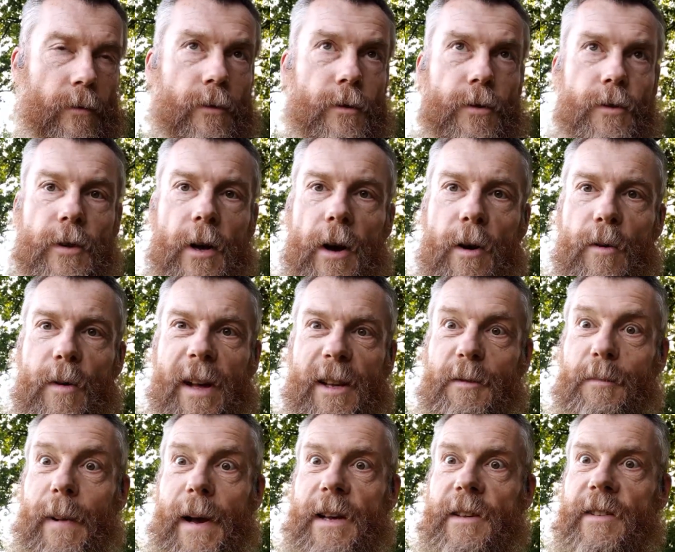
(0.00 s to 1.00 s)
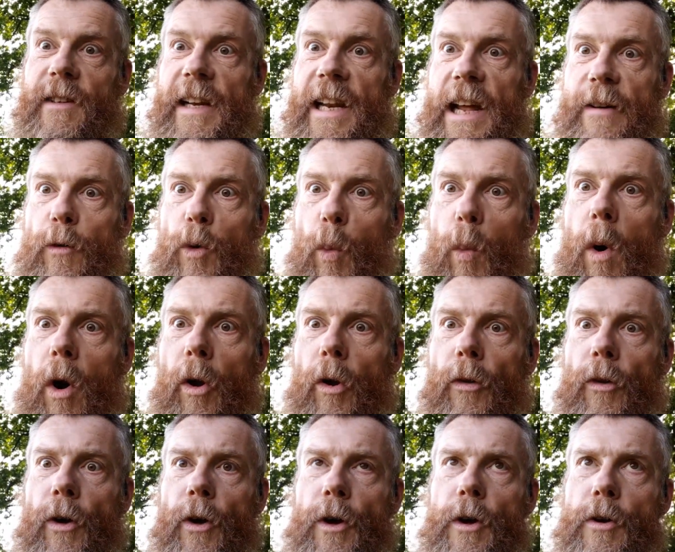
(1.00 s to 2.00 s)
So that's basically level
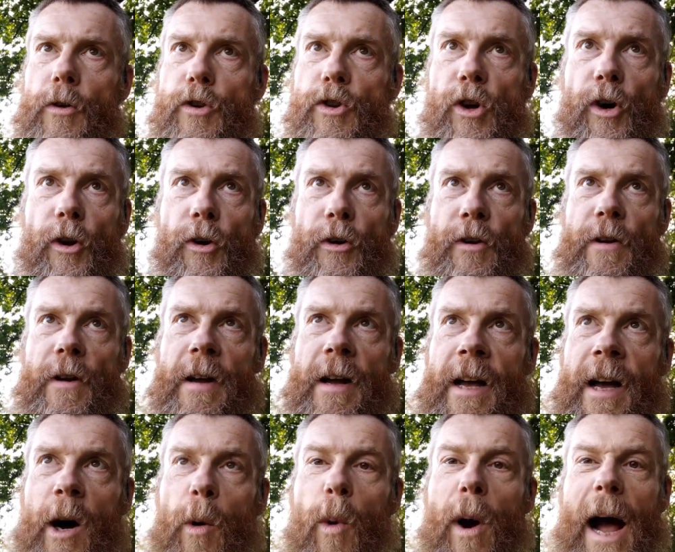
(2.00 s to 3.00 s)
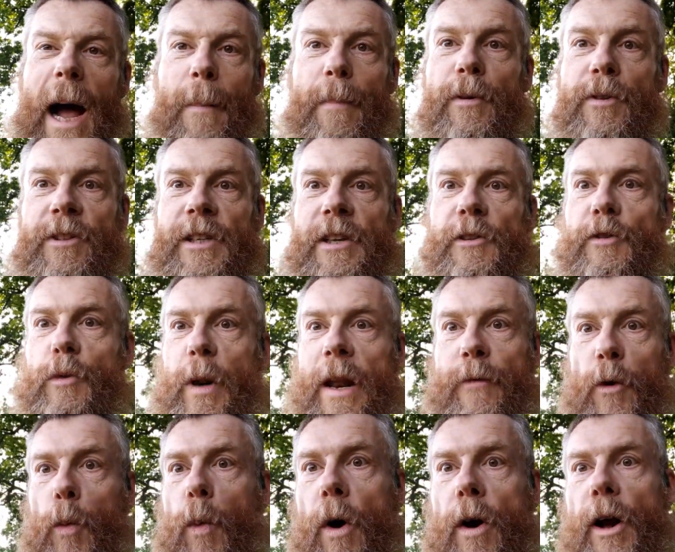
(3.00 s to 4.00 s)
1 done. What happens is
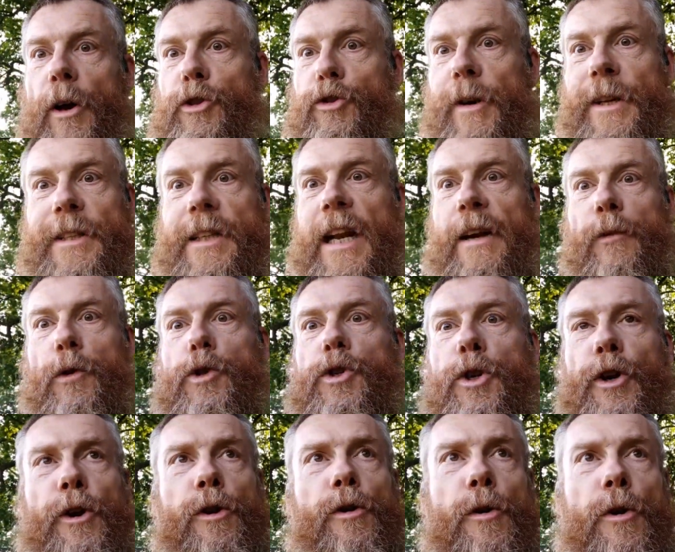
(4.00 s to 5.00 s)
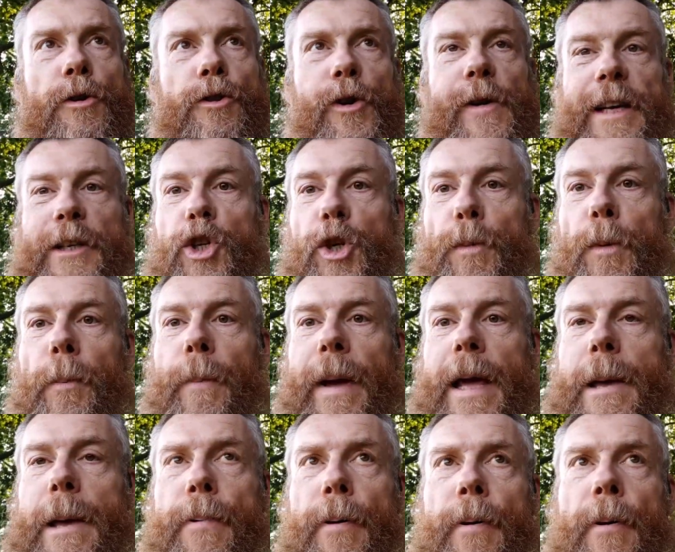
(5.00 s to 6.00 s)
level 1 goes straight into level 2, so you get a double
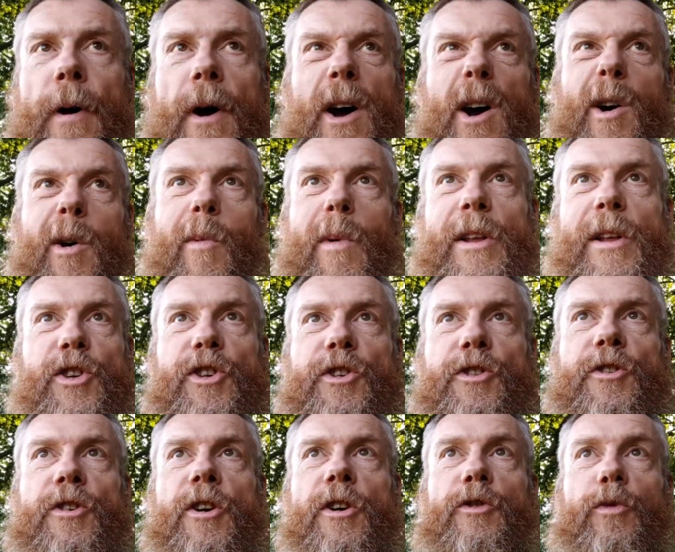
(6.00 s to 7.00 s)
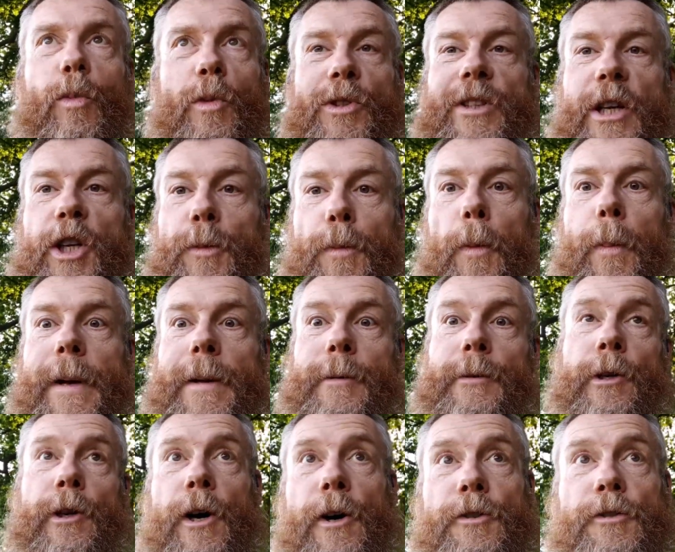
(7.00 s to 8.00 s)
beep, which once that double beep
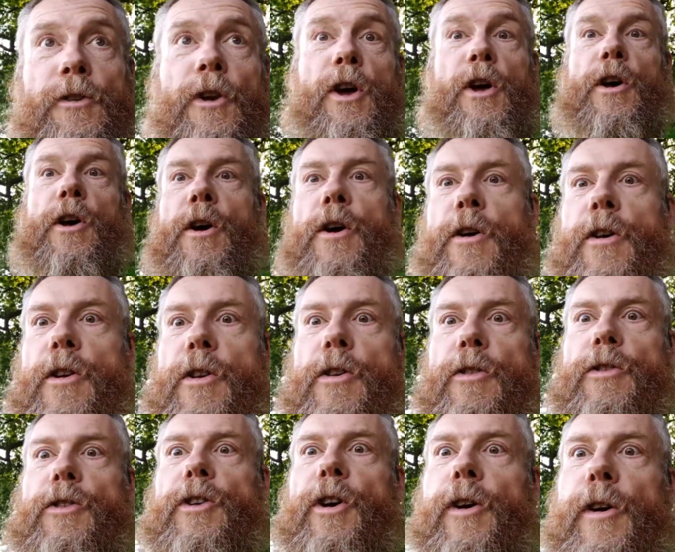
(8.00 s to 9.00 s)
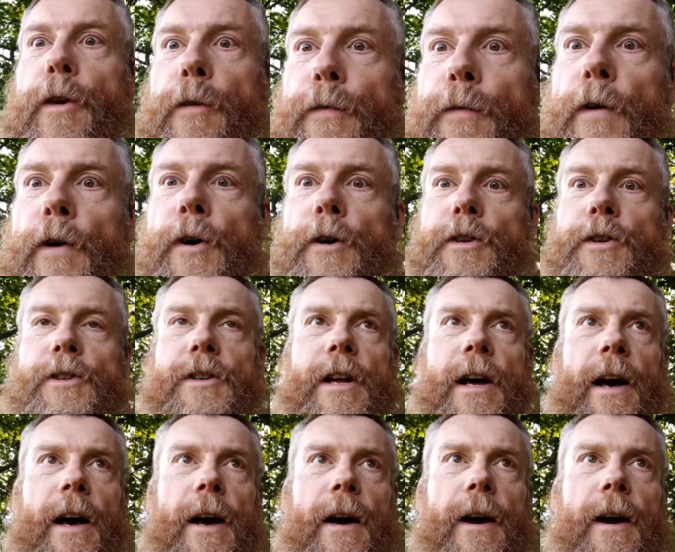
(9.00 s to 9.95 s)
starts, you start your first